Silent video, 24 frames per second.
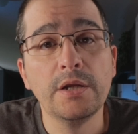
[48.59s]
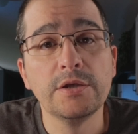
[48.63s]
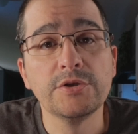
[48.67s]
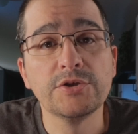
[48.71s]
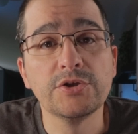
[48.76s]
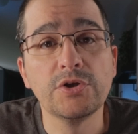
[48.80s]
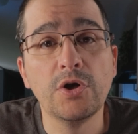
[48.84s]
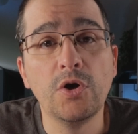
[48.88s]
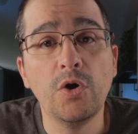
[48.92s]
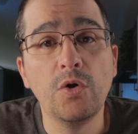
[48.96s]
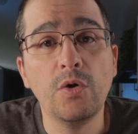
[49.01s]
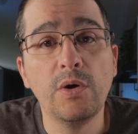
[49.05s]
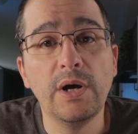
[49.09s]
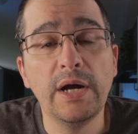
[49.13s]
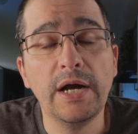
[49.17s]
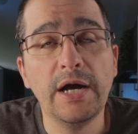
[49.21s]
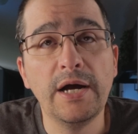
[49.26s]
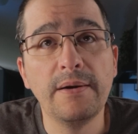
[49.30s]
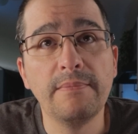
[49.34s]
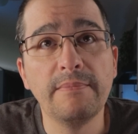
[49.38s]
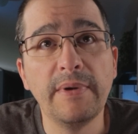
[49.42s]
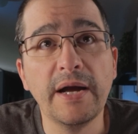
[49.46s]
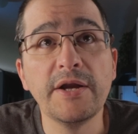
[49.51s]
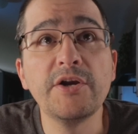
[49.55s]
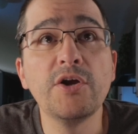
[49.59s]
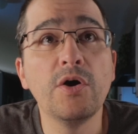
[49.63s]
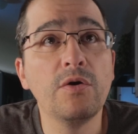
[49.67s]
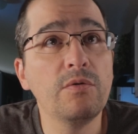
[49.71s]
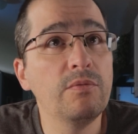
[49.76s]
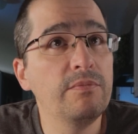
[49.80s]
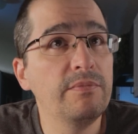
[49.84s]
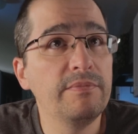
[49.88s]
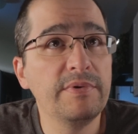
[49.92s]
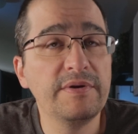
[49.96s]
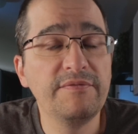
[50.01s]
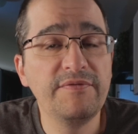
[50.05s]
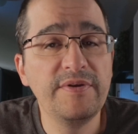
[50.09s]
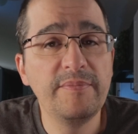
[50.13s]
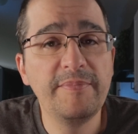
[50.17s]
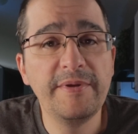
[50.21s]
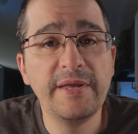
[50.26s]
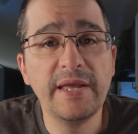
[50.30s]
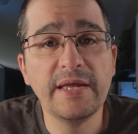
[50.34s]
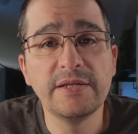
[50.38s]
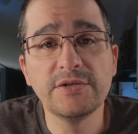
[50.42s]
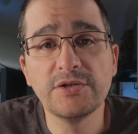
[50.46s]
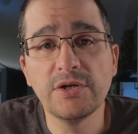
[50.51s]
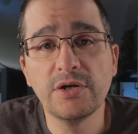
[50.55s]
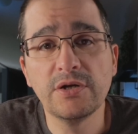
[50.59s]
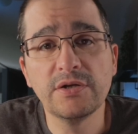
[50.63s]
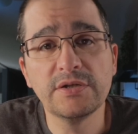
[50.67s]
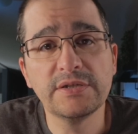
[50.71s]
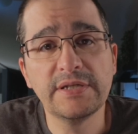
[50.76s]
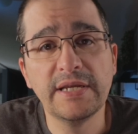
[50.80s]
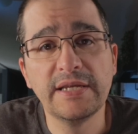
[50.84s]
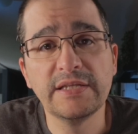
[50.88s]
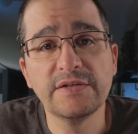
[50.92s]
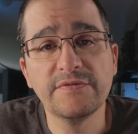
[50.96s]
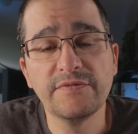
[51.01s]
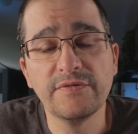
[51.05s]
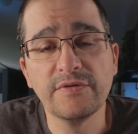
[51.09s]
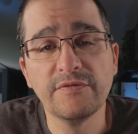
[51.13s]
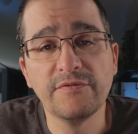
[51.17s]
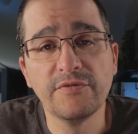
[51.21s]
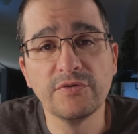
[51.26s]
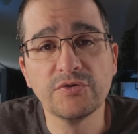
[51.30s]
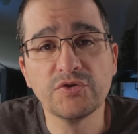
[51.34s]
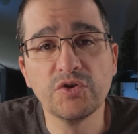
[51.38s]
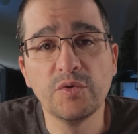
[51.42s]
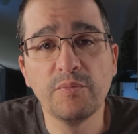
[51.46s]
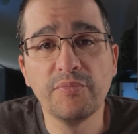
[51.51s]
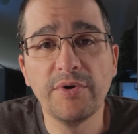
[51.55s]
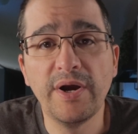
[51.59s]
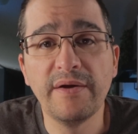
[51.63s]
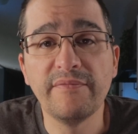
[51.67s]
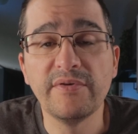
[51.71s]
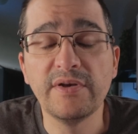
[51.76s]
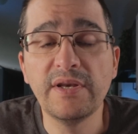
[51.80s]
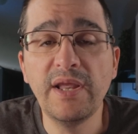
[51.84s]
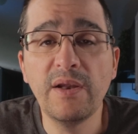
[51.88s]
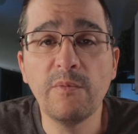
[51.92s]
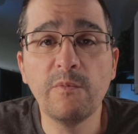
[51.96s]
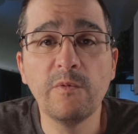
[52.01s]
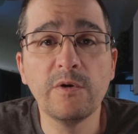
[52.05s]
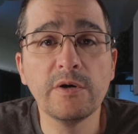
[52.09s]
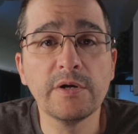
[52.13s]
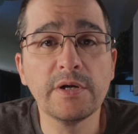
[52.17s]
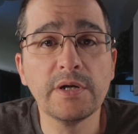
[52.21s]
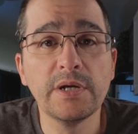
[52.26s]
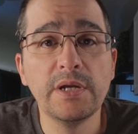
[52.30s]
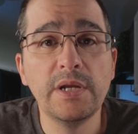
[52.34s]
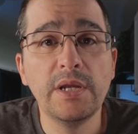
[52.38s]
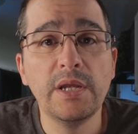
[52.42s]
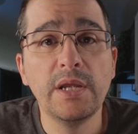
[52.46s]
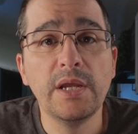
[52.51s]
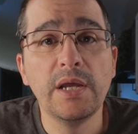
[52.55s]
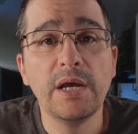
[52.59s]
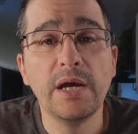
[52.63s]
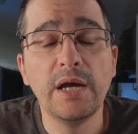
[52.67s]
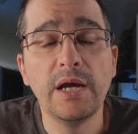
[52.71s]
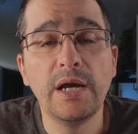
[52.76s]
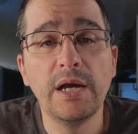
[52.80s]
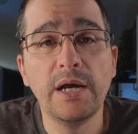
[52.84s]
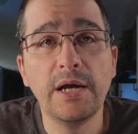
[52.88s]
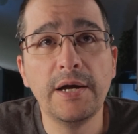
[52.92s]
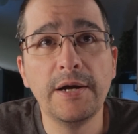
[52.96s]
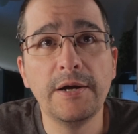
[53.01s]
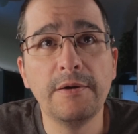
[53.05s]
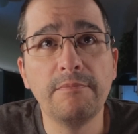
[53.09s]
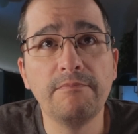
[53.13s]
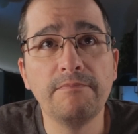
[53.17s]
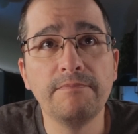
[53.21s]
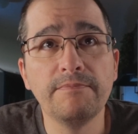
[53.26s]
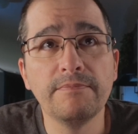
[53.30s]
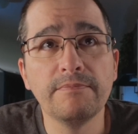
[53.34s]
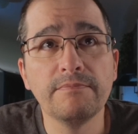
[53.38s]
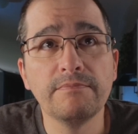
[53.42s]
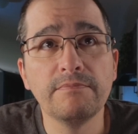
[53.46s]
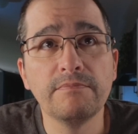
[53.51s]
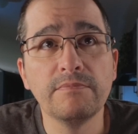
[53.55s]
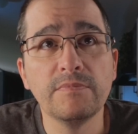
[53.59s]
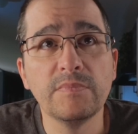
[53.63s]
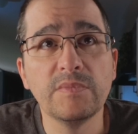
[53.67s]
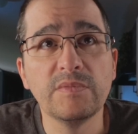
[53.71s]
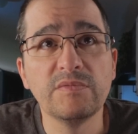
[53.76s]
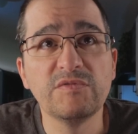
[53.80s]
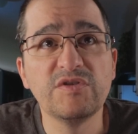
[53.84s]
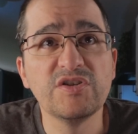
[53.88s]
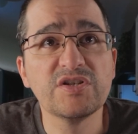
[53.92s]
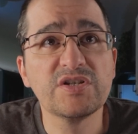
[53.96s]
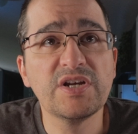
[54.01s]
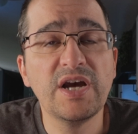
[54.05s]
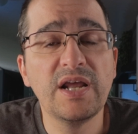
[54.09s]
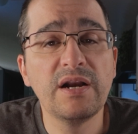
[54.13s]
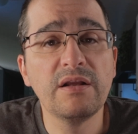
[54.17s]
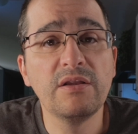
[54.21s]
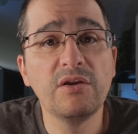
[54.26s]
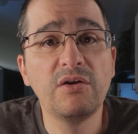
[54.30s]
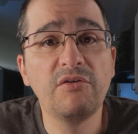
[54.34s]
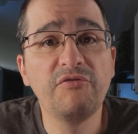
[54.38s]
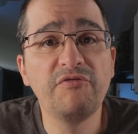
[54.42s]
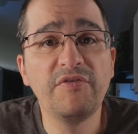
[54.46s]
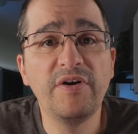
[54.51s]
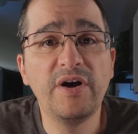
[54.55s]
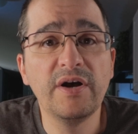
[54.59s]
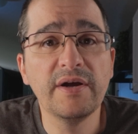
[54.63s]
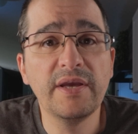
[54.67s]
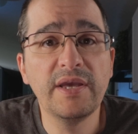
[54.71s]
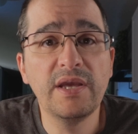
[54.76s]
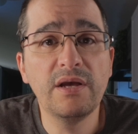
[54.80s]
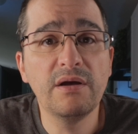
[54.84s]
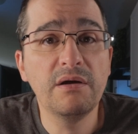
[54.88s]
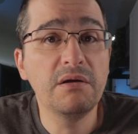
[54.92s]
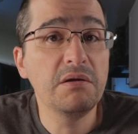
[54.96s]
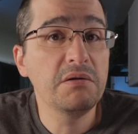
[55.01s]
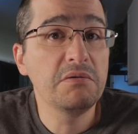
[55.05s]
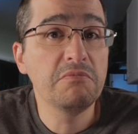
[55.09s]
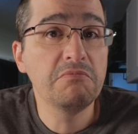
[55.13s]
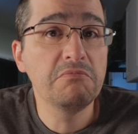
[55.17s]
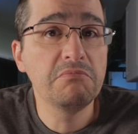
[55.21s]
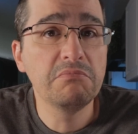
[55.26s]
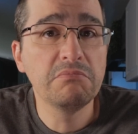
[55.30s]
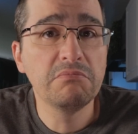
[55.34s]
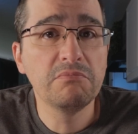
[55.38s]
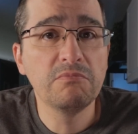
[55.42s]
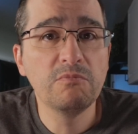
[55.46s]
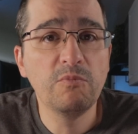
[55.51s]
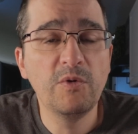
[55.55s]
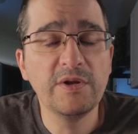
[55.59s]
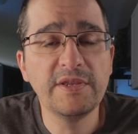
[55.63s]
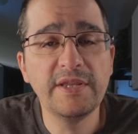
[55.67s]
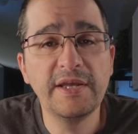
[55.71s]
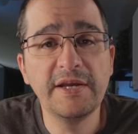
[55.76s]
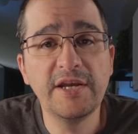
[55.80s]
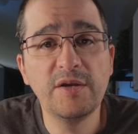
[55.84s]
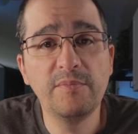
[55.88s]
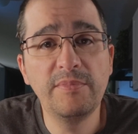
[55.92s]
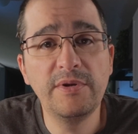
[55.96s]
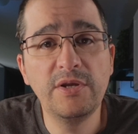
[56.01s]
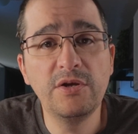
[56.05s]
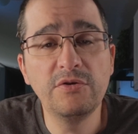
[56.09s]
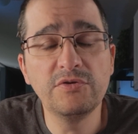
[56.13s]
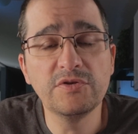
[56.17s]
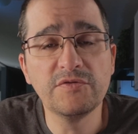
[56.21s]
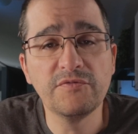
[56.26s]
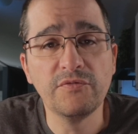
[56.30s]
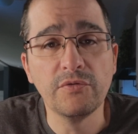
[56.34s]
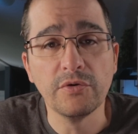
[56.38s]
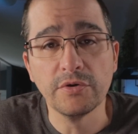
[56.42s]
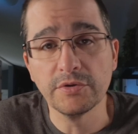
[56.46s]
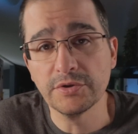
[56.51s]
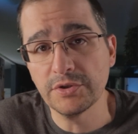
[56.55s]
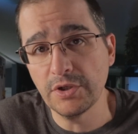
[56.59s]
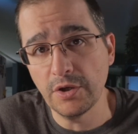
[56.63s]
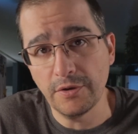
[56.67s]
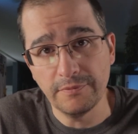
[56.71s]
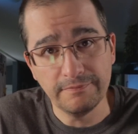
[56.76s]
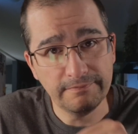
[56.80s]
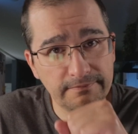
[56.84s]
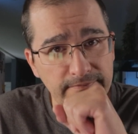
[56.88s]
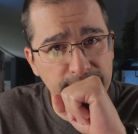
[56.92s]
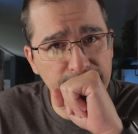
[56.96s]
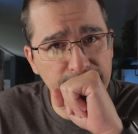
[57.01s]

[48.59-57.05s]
So I know what VPNs are, stands for Virtual Private Network. Just kind of a little foggy on what they could be used for. So